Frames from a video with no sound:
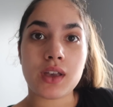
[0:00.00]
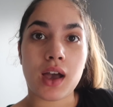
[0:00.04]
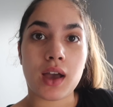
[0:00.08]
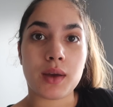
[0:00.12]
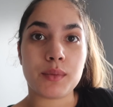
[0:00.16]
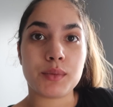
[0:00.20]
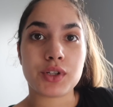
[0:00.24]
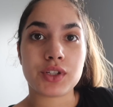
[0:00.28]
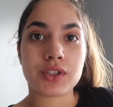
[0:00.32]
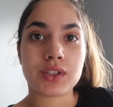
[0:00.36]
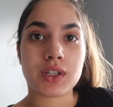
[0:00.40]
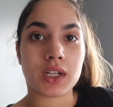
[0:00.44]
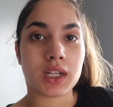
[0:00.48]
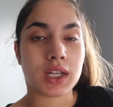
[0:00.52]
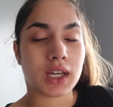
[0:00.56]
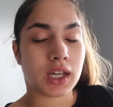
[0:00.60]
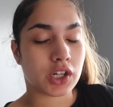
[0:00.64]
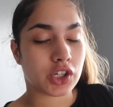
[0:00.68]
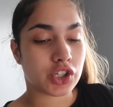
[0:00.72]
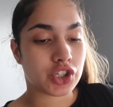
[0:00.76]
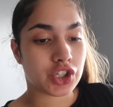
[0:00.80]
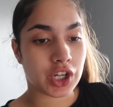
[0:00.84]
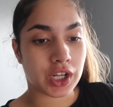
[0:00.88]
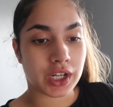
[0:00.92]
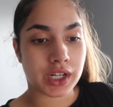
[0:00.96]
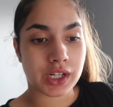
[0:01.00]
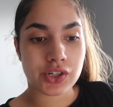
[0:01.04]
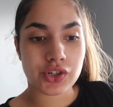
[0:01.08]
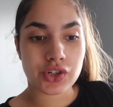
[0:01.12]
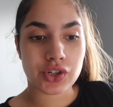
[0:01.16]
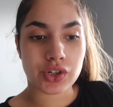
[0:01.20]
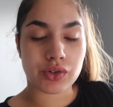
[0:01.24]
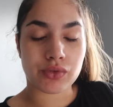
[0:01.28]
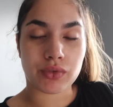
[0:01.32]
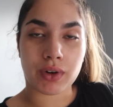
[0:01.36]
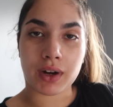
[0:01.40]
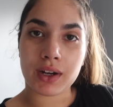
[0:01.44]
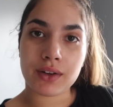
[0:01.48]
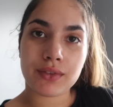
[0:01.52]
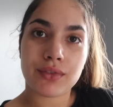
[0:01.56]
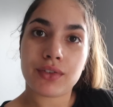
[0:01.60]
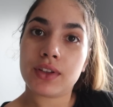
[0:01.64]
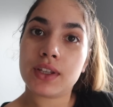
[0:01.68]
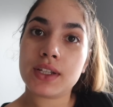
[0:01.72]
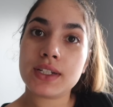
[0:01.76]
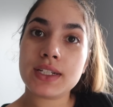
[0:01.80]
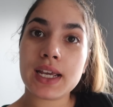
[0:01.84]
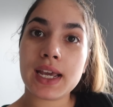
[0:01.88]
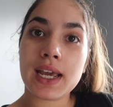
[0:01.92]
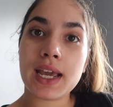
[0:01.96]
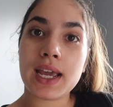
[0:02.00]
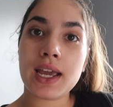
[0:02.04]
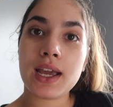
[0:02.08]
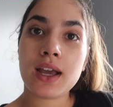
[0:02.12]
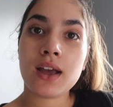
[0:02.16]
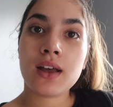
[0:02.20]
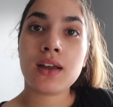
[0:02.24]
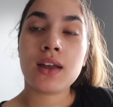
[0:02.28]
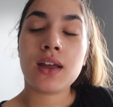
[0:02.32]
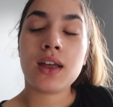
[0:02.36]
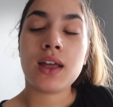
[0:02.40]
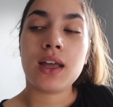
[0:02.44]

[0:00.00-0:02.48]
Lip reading: I'm just gonna get her changed and ready for the day,